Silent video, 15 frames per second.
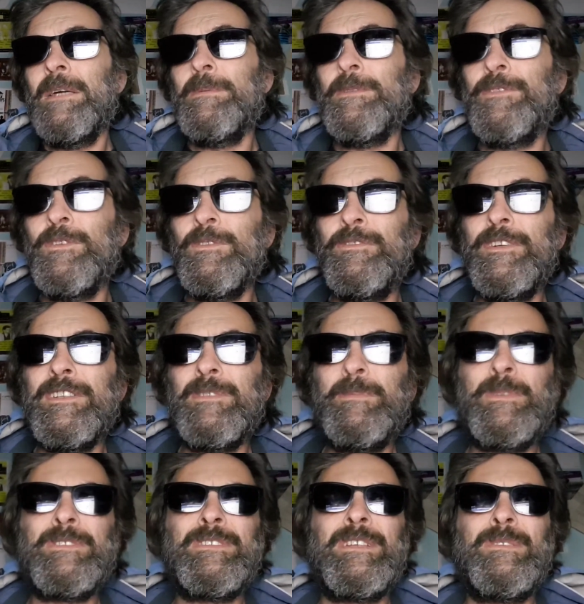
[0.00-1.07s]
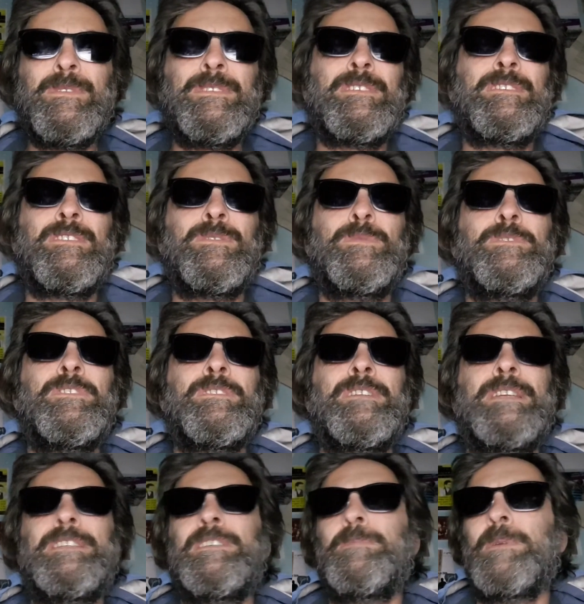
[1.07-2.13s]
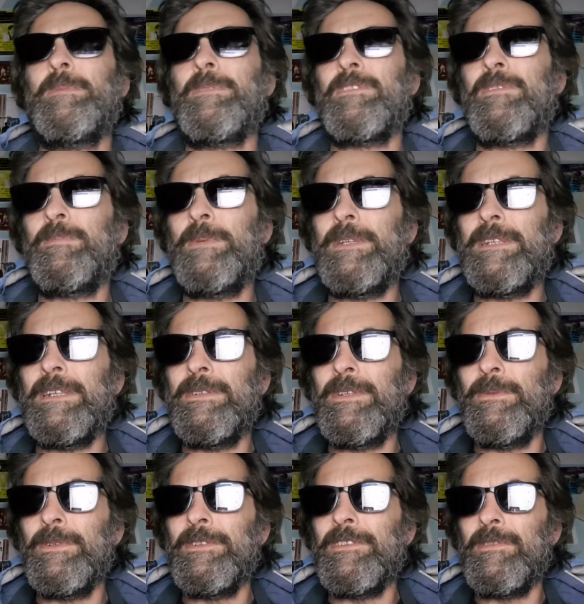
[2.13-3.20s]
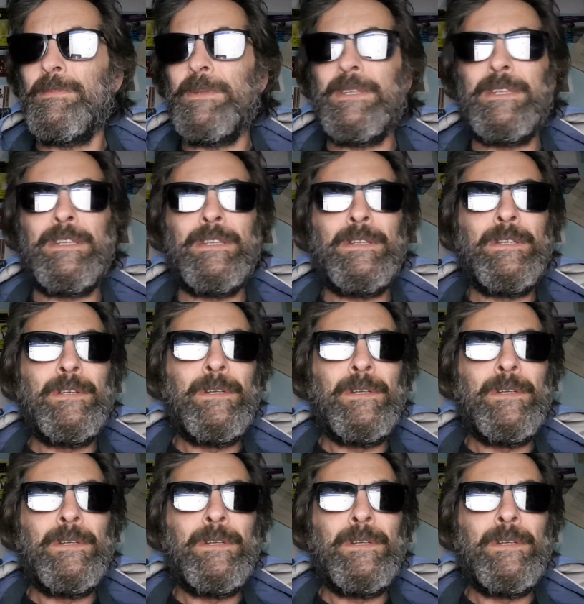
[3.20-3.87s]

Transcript: before Facebook said, well, should we just let these people speak how they want to speak?